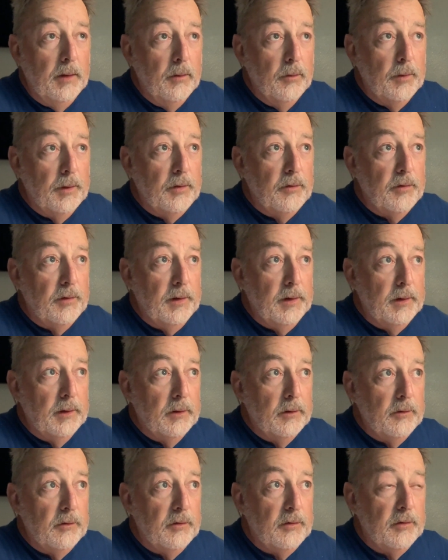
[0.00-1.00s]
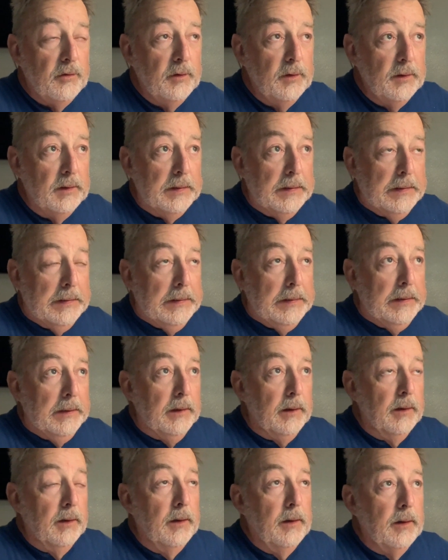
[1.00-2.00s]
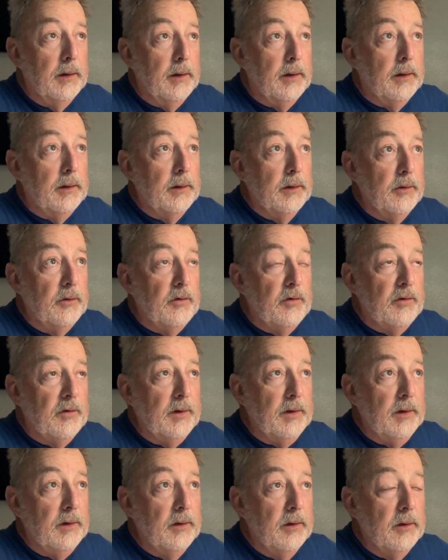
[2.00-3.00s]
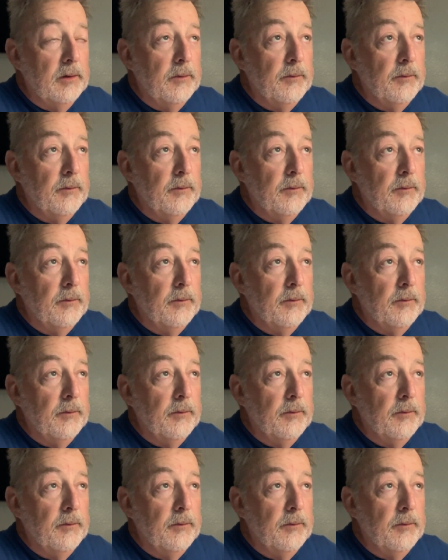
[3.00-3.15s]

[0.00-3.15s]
which is, let's see,